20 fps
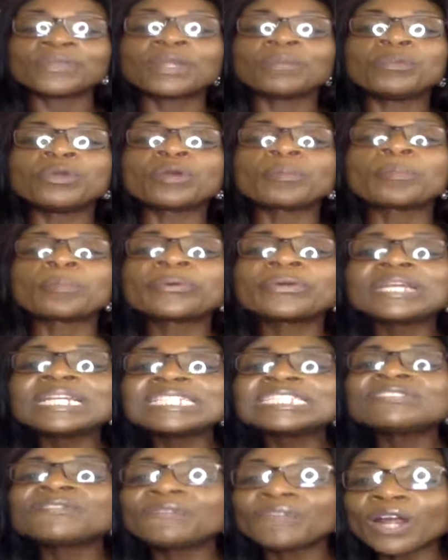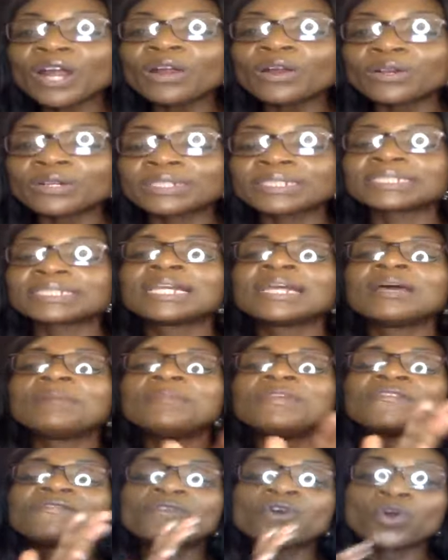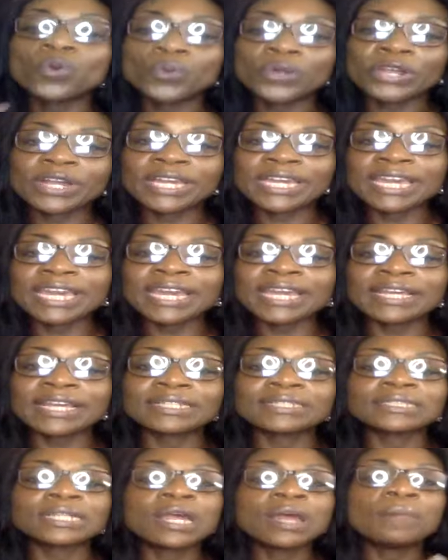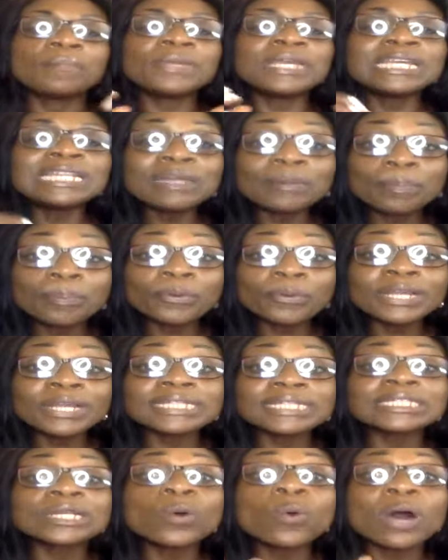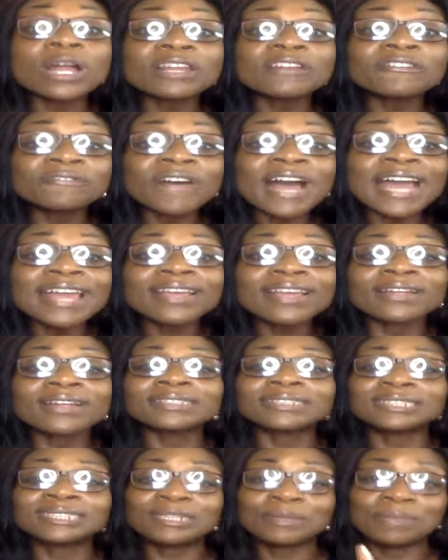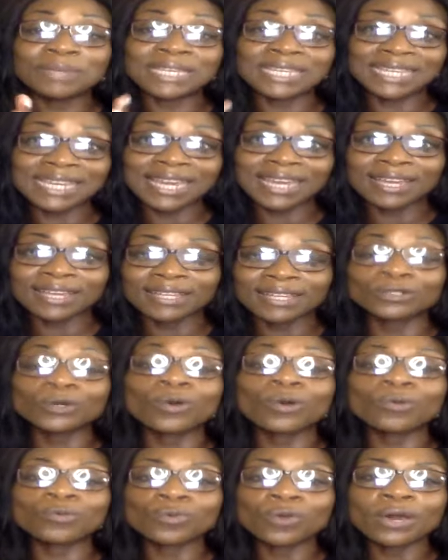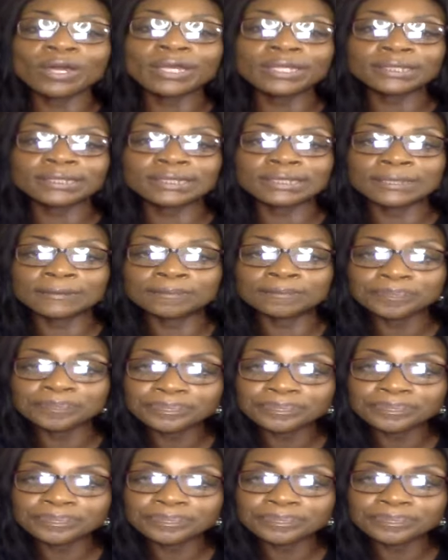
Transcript: We're priests first before we're kings. Being a priest qualify us to be kings or royalty